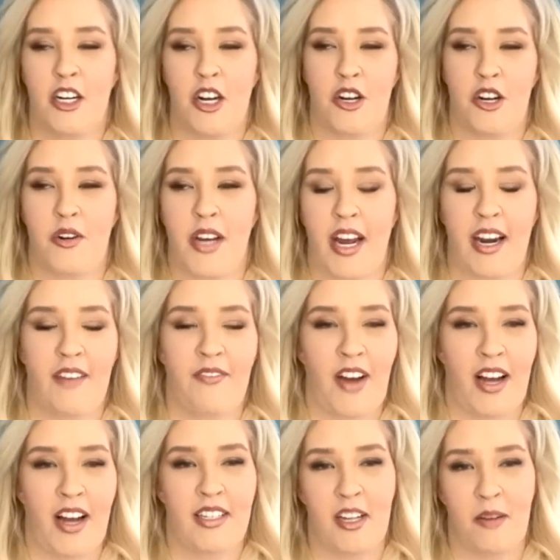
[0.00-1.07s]
you know, you gotta
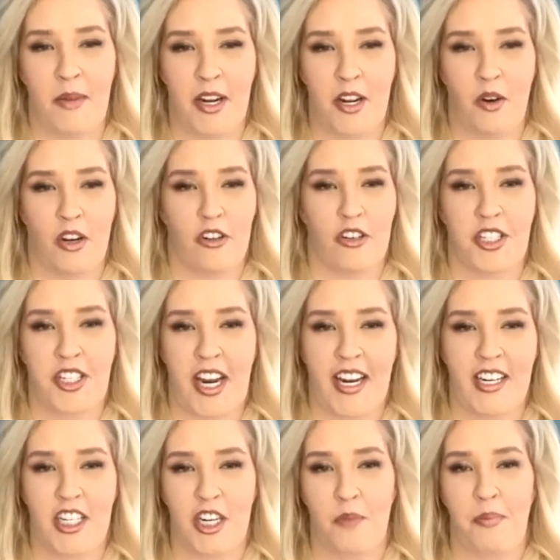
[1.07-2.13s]
find somebody who
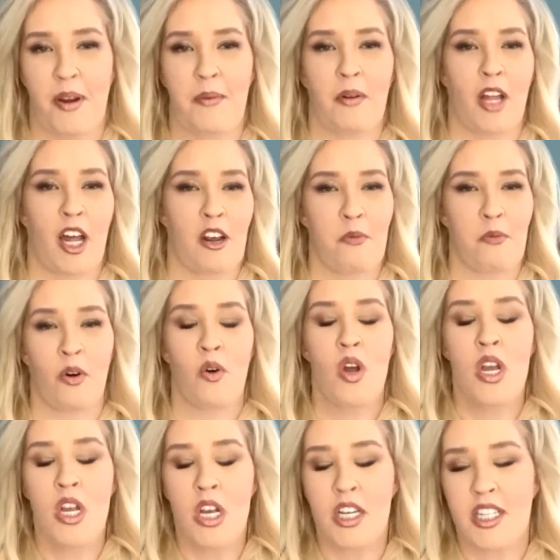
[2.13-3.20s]
understands. You know, people a lot of people
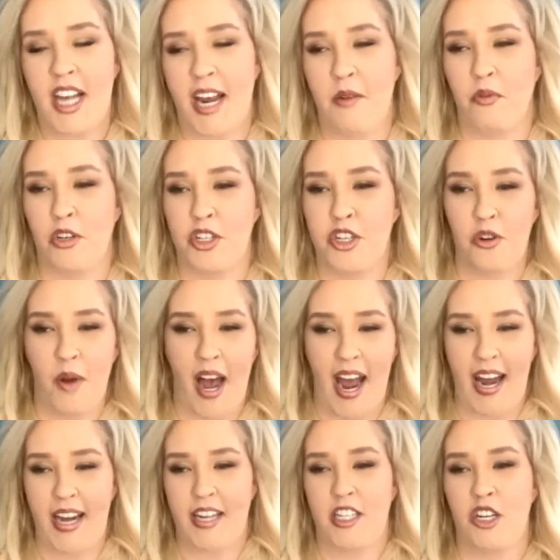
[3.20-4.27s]
say, well, two
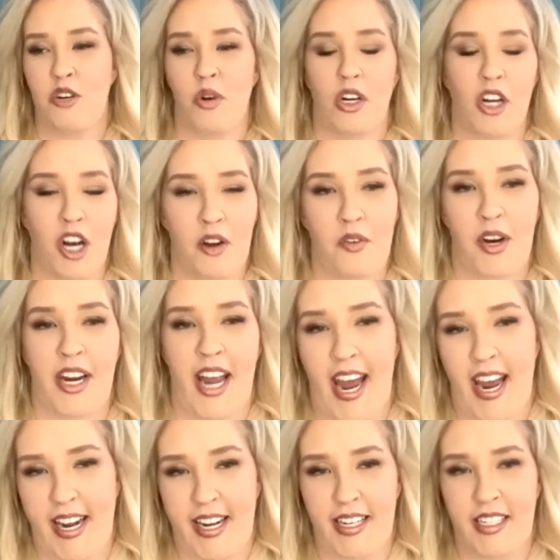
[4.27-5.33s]
ad- two recovering
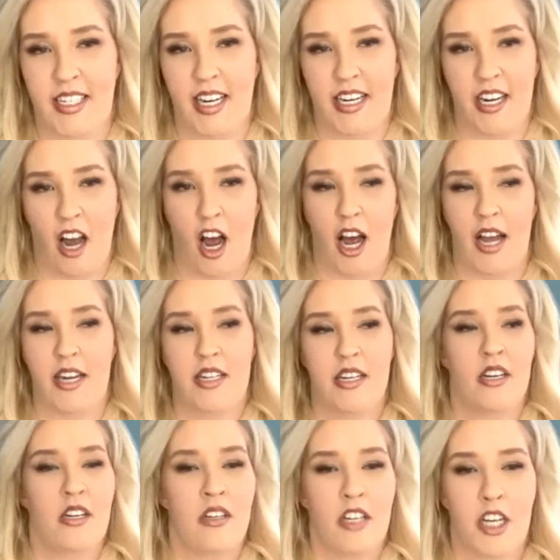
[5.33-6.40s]
addicts cannot
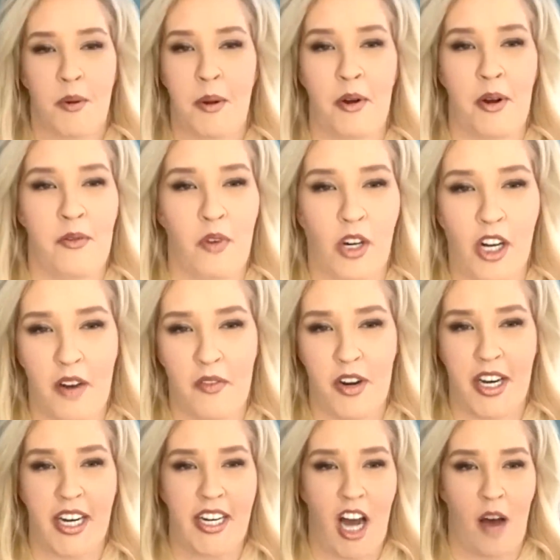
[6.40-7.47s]
people in
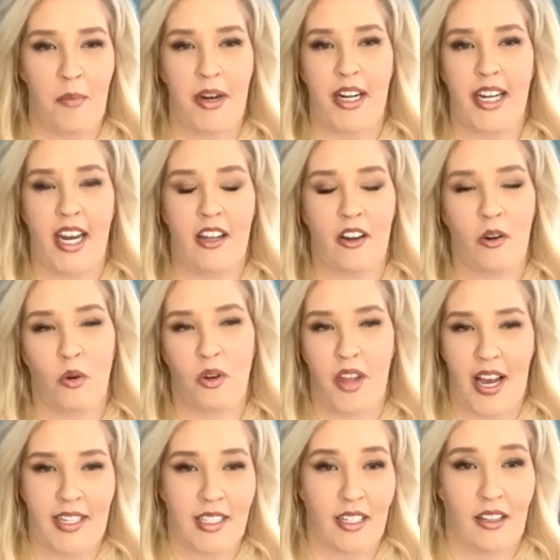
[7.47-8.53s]
recovery cannot be together. Well,
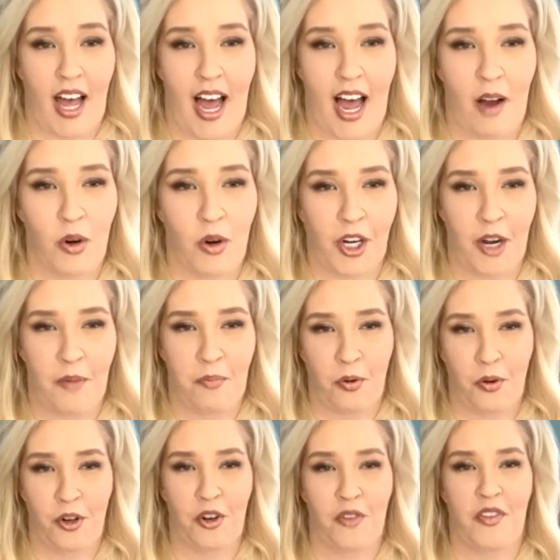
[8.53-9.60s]
that's a lie. We're going to
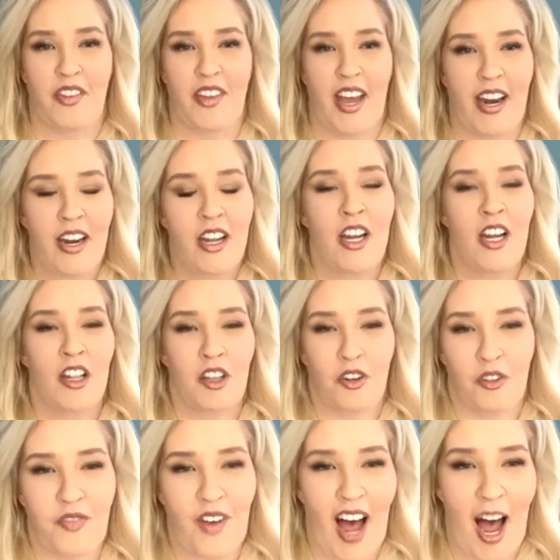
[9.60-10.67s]
prove that that
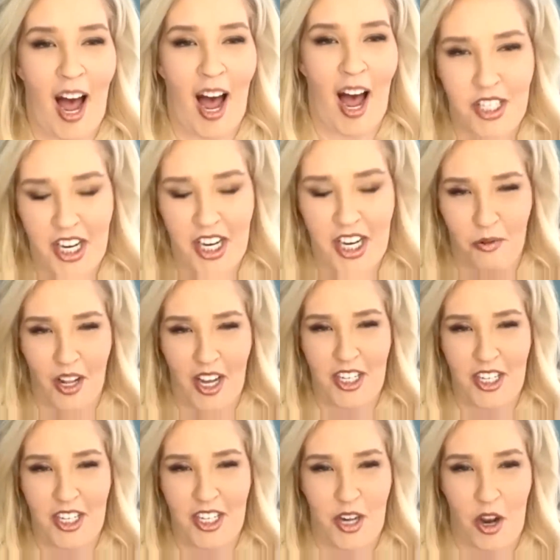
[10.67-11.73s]
little 5% of the
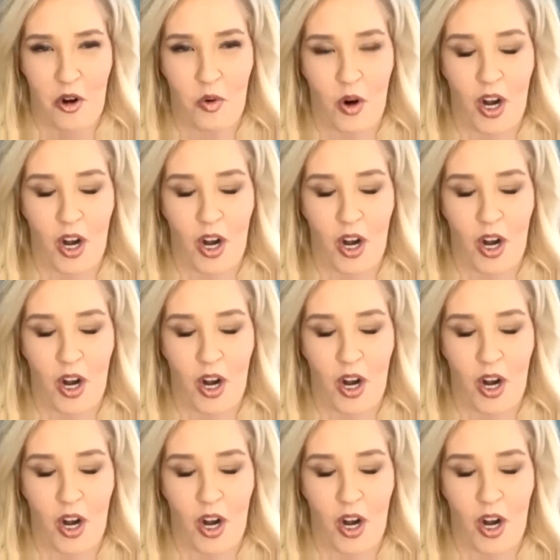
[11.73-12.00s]
relationships don't